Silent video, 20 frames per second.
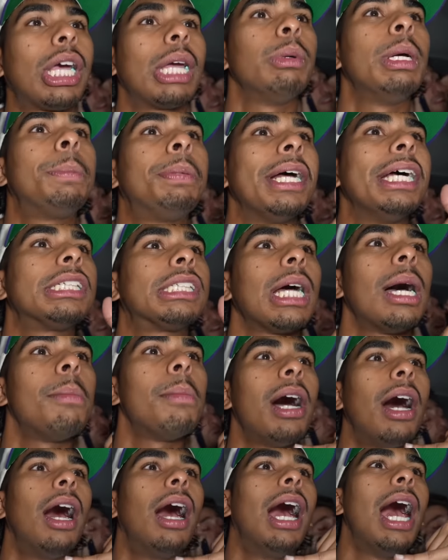can we play some
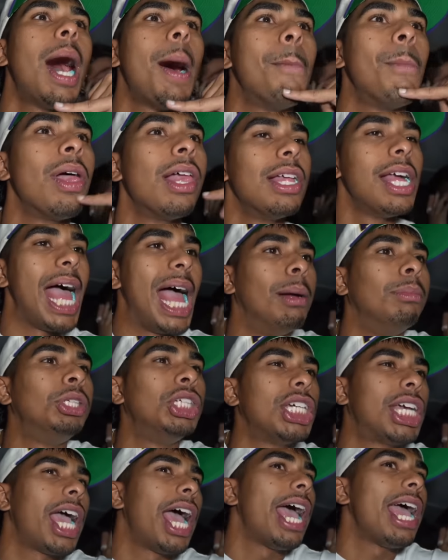um,
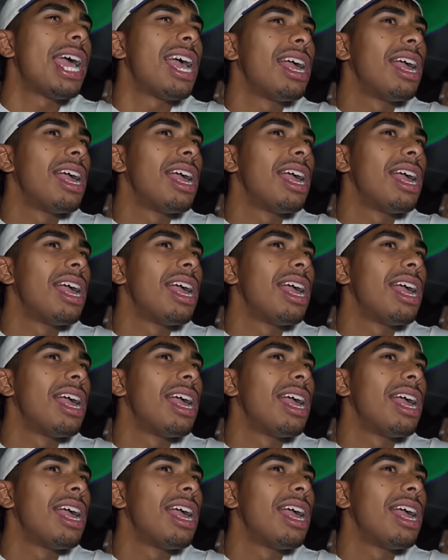MGK?